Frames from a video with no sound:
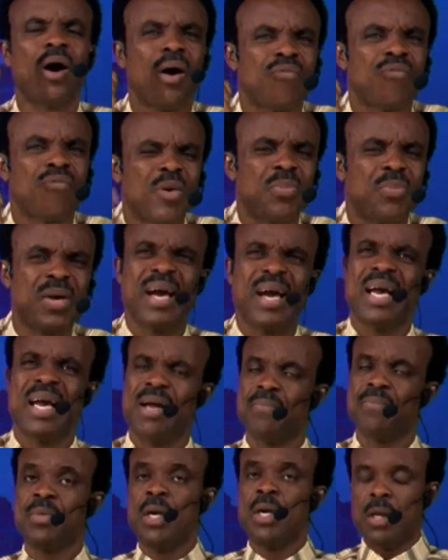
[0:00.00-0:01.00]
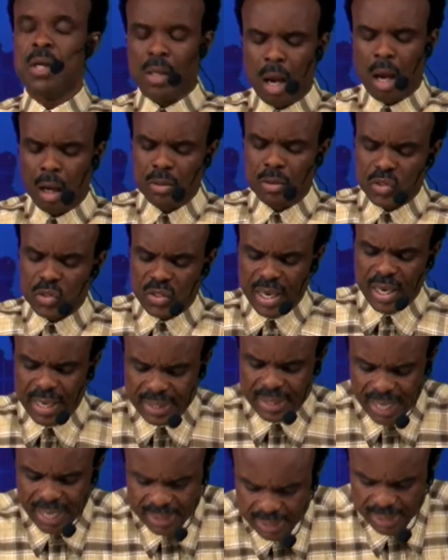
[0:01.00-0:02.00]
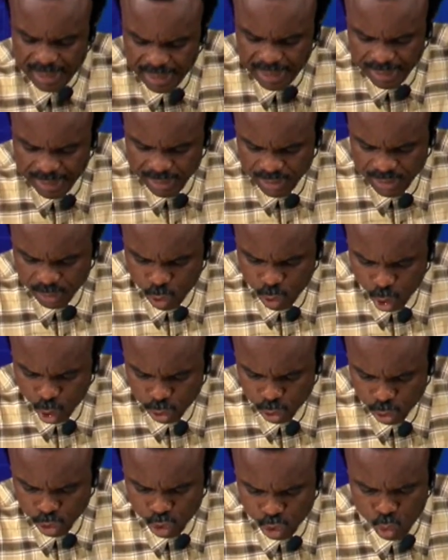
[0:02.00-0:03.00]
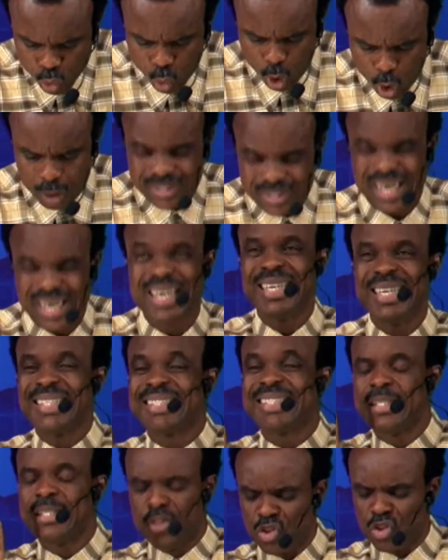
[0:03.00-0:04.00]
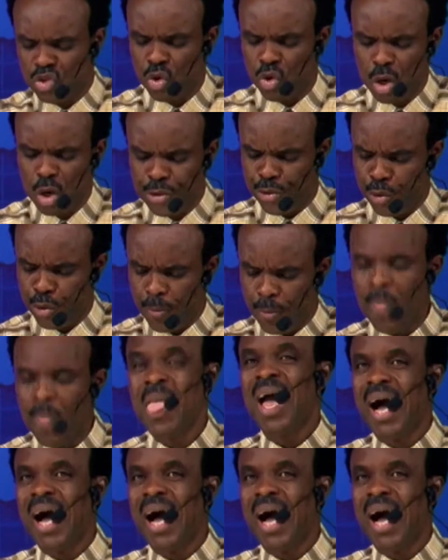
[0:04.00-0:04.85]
for them, God said that he's going to do what? Destroy you.